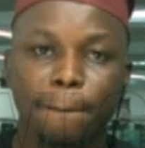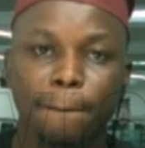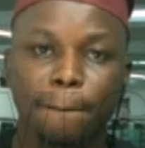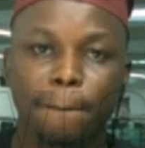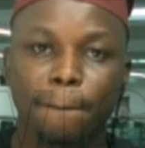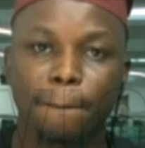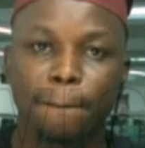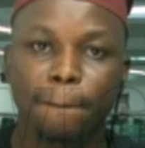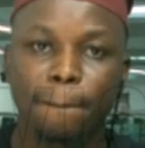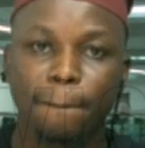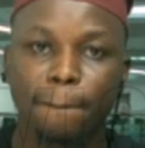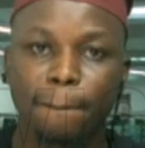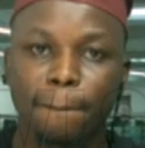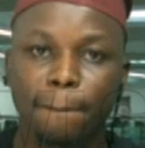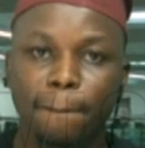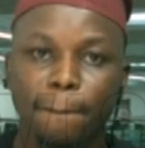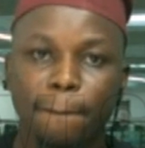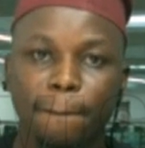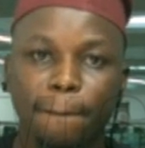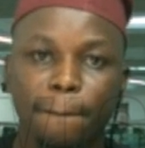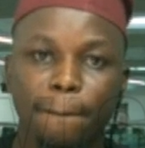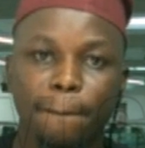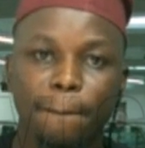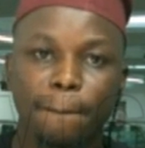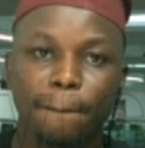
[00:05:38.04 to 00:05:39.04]

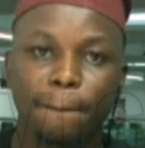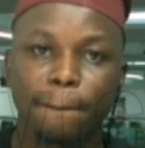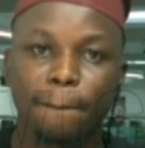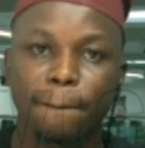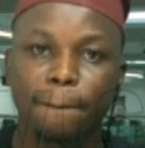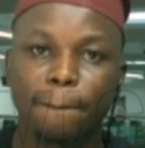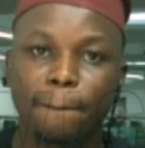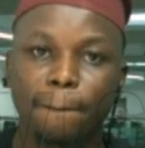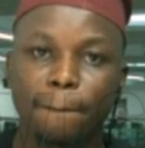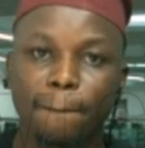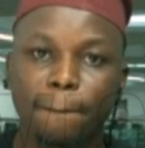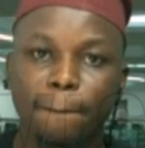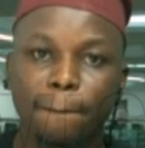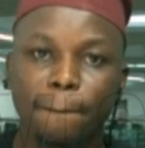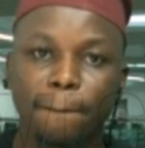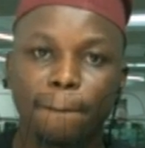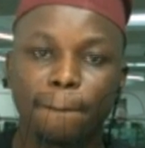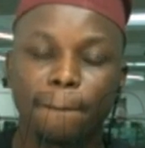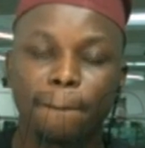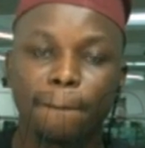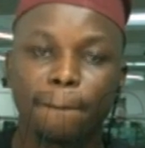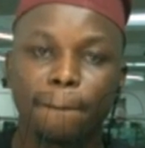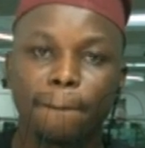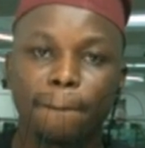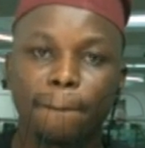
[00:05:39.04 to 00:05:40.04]

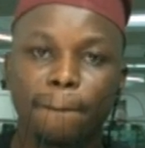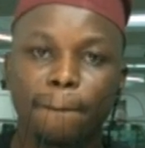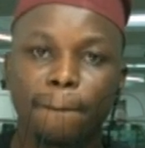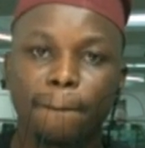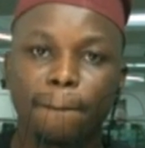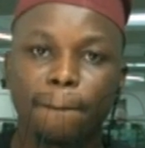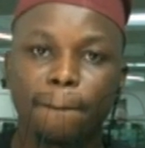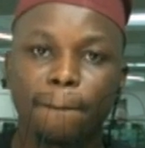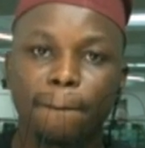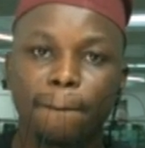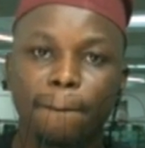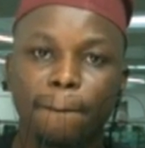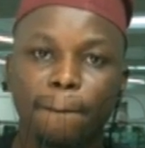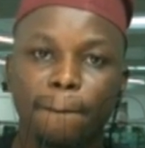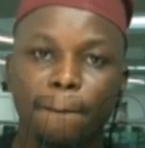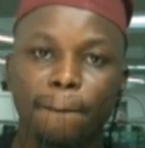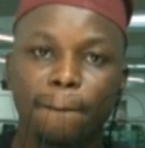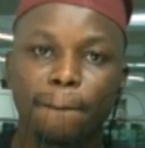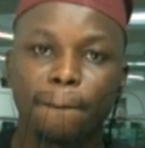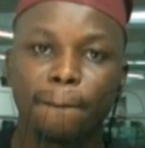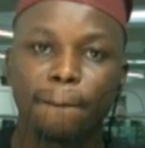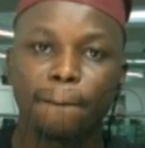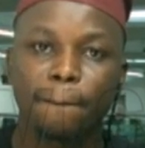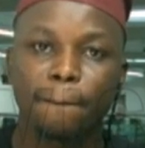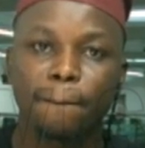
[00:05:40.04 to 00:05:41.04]

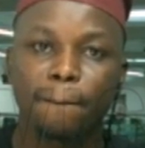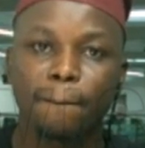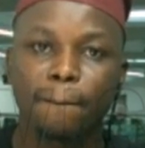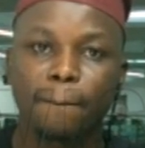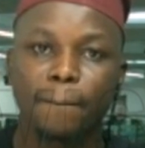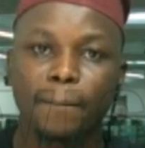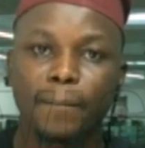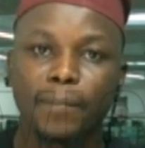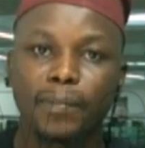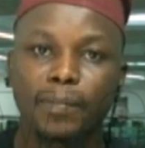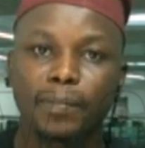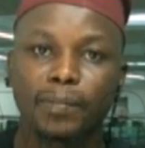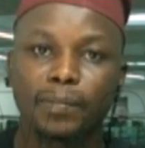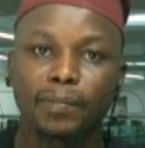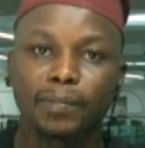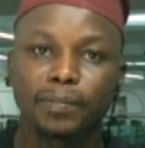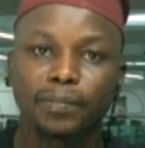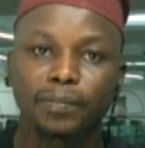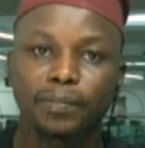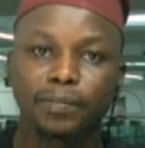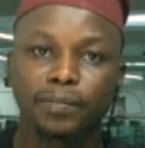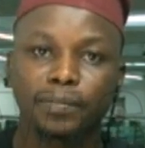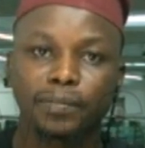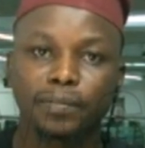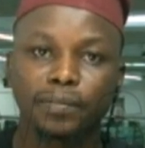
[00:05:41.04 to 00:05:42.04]

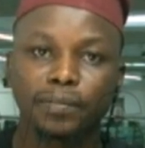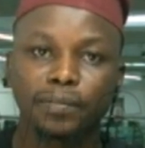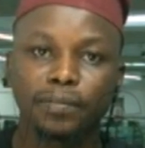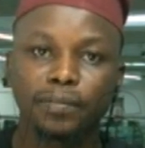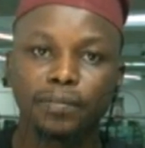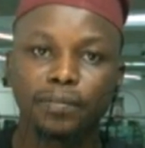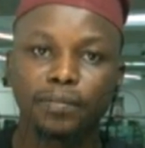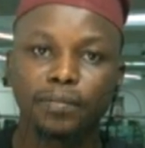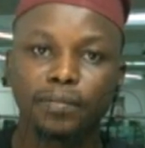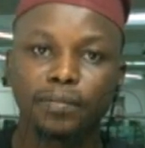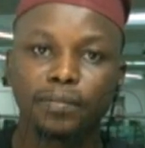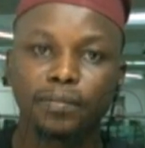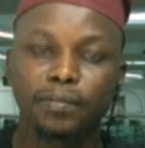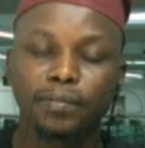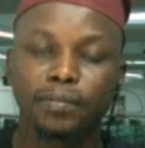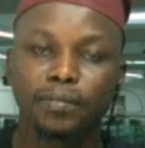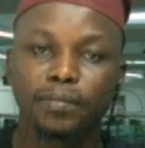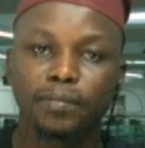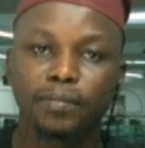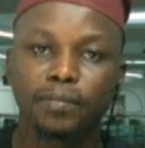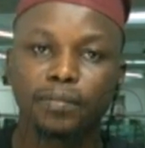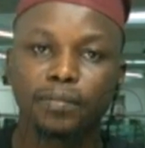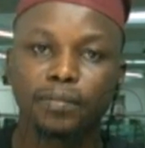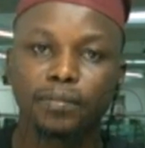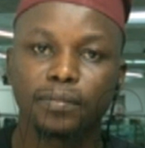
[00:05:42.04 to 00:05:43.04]

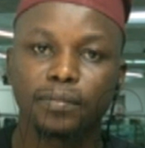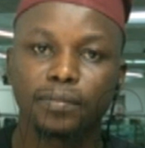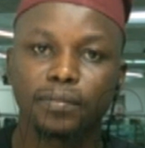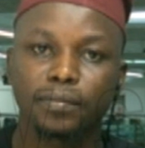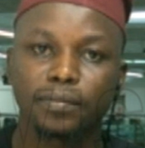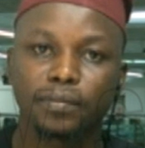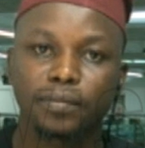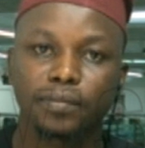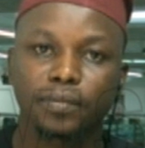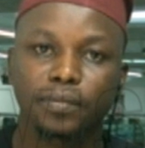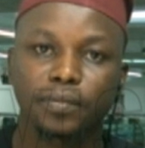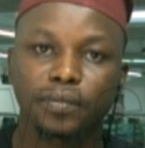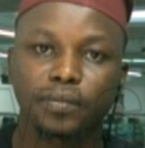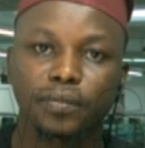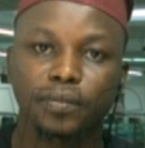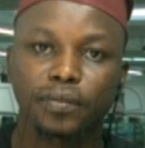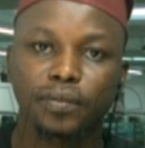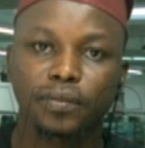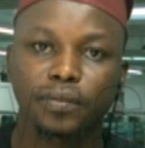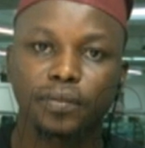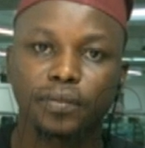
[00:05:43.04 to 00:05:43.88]
[no speech]